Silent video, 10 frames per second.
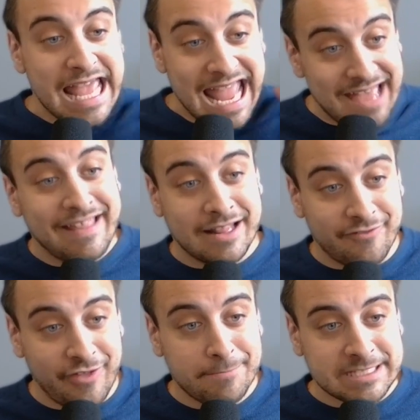And then on the
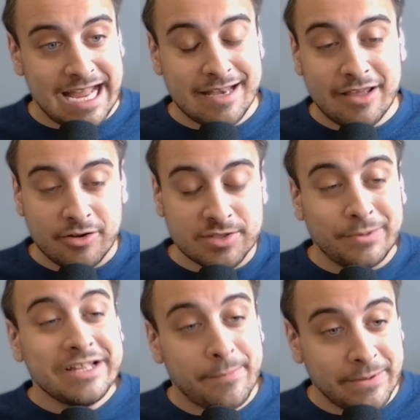flip side, there's a
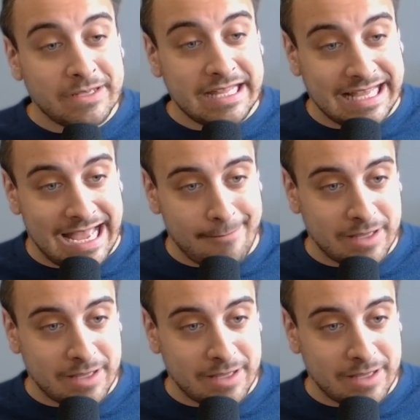believability gap